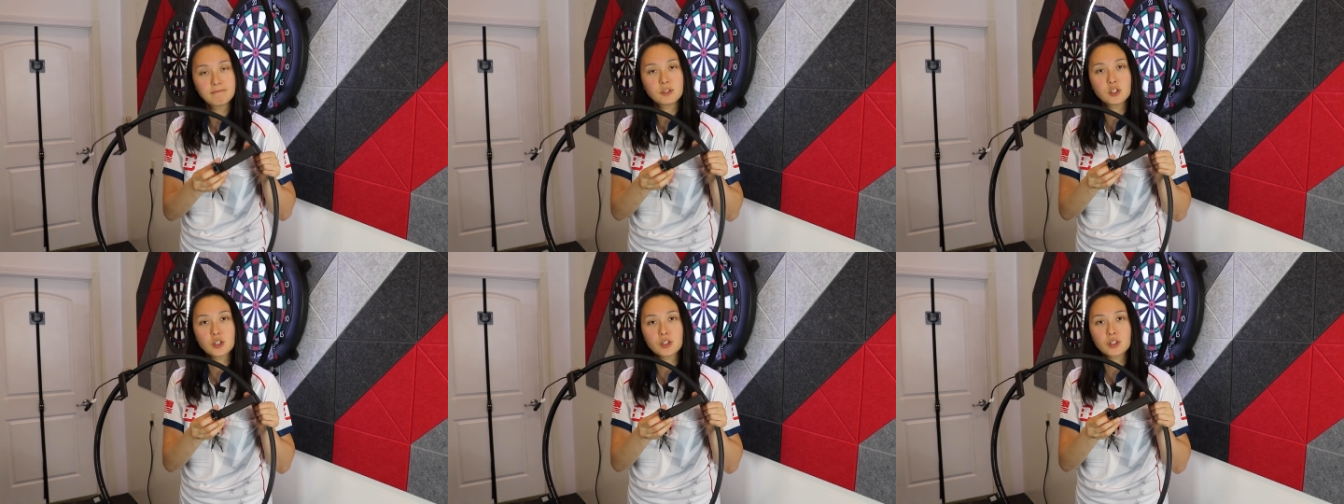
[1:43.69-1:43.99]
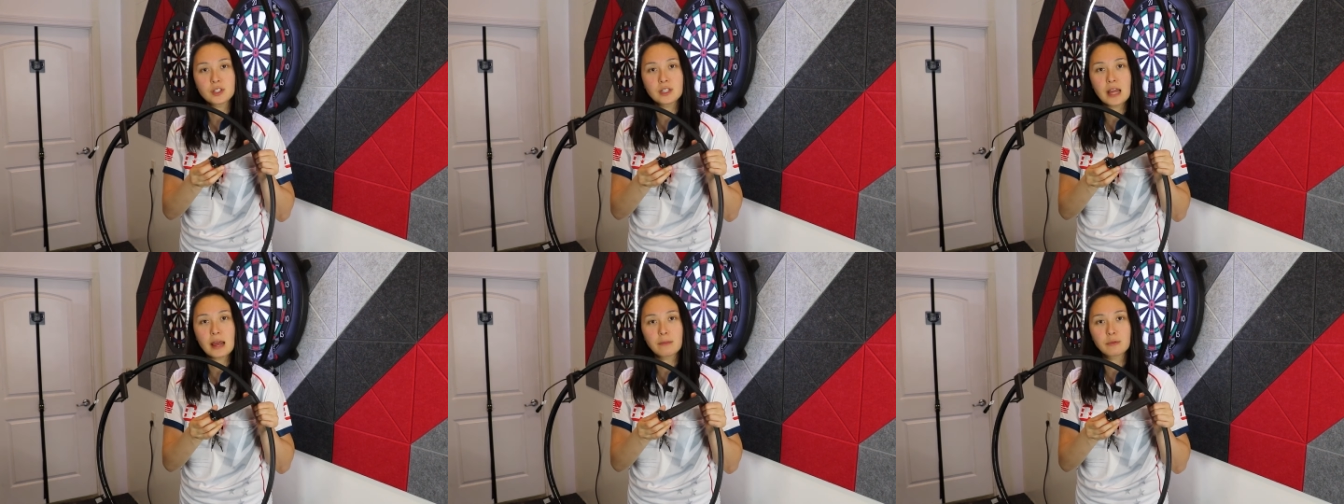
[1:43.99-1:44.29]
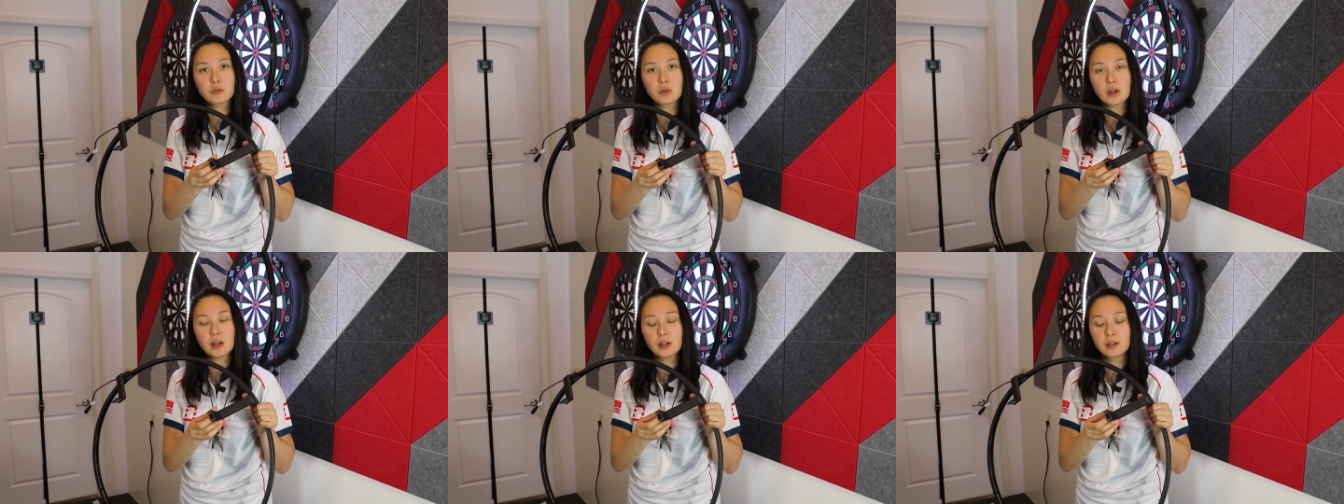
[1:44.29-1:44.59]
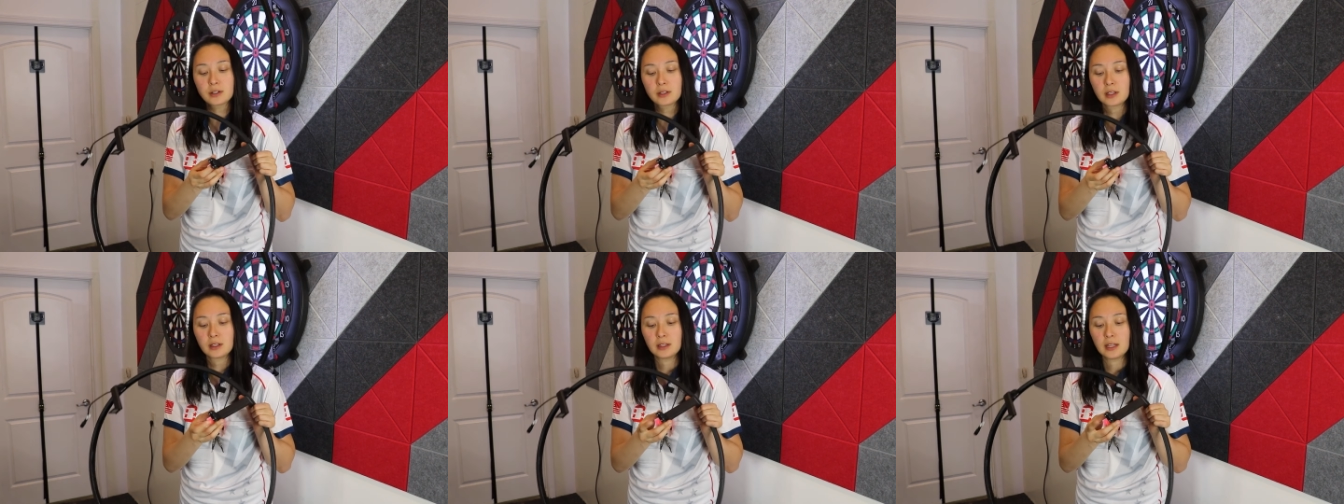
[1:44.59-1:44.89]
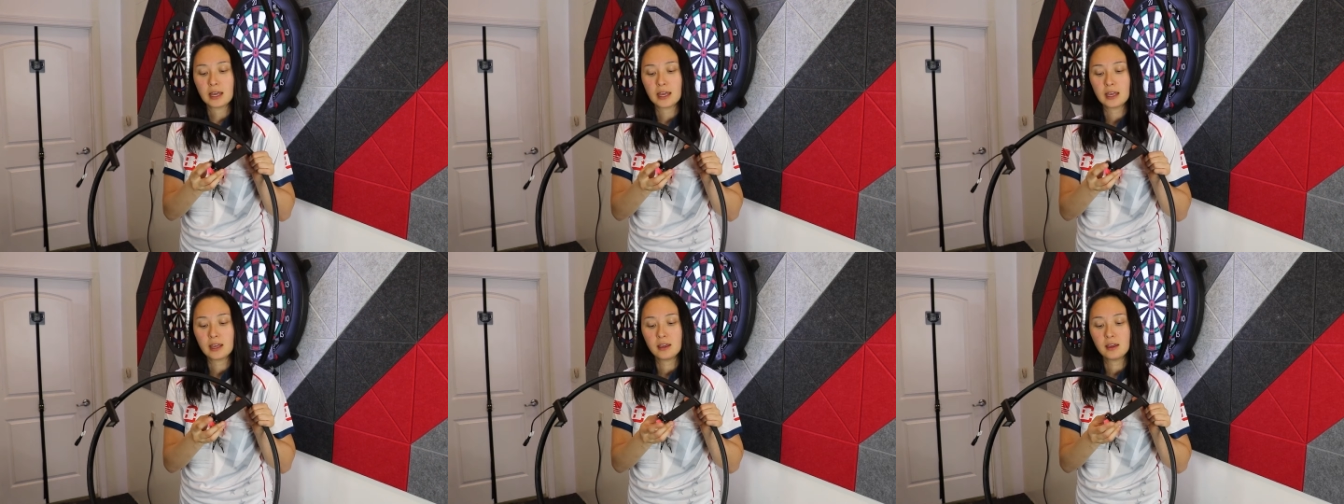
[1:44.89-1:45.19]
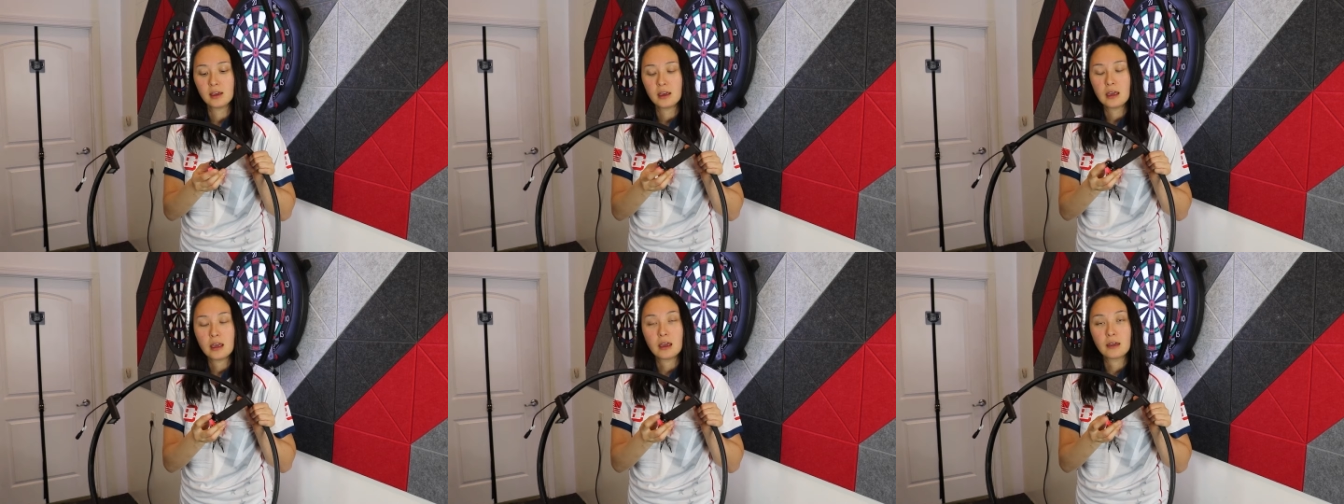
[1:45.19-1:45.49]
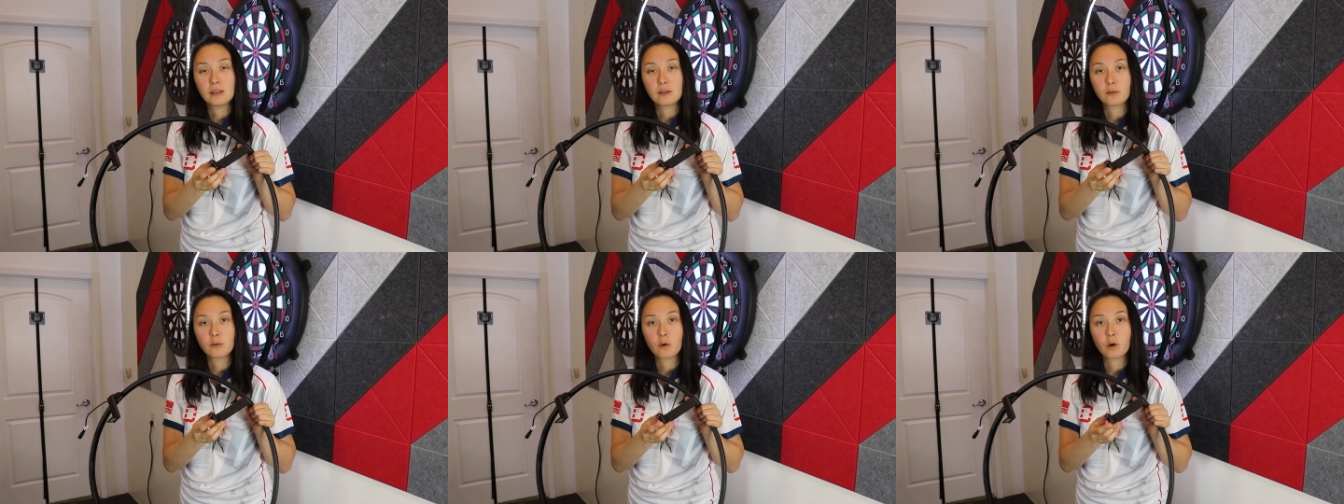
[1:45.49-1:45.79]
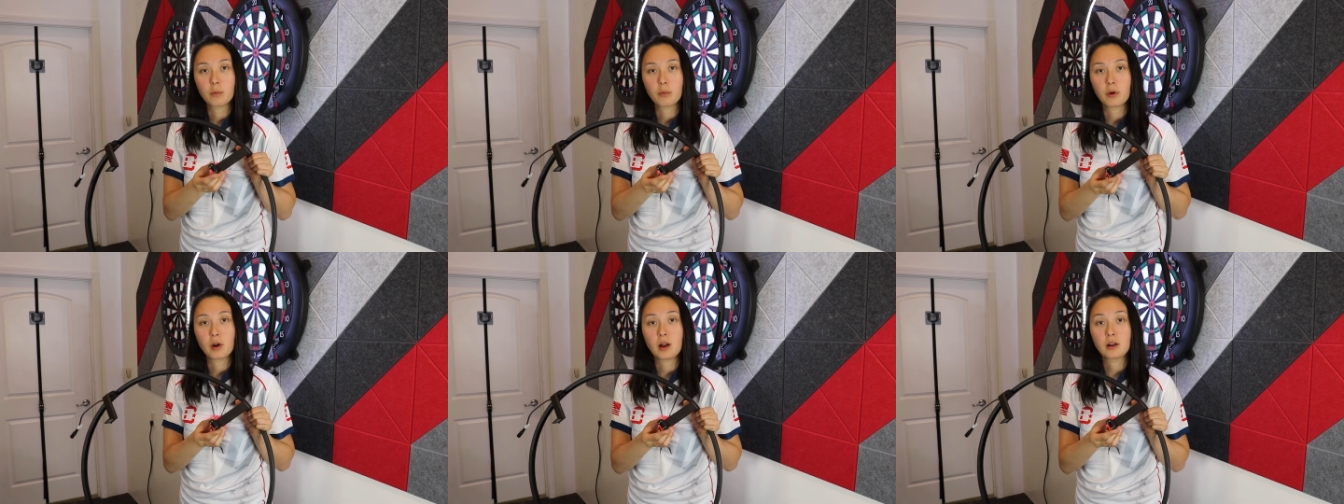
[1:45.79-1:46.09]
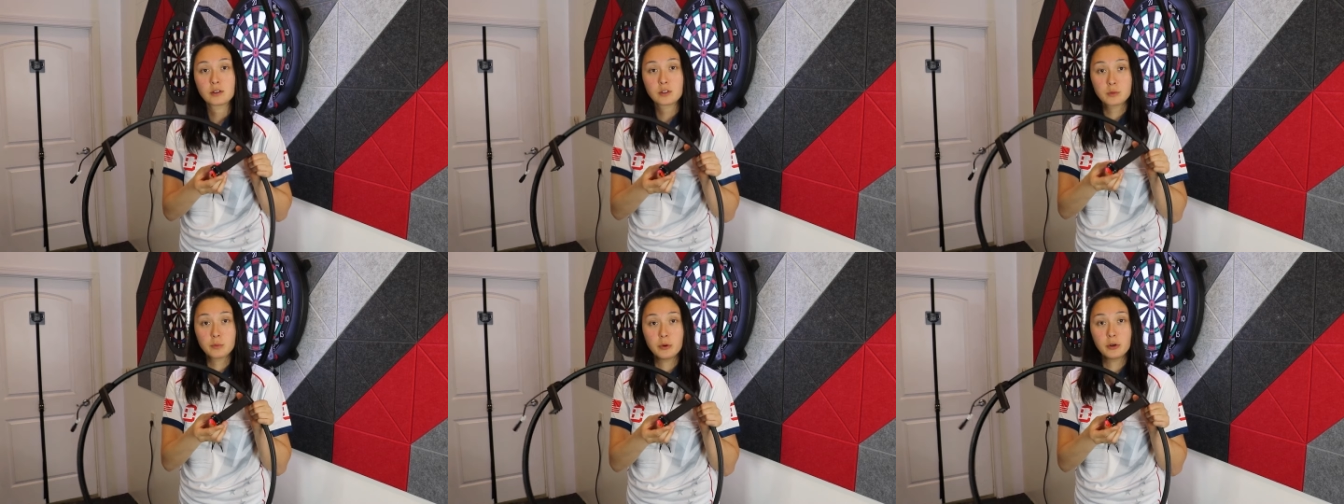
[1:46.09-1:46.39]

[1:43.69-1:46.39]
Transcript: Just snaps right onto the leg and the four prongs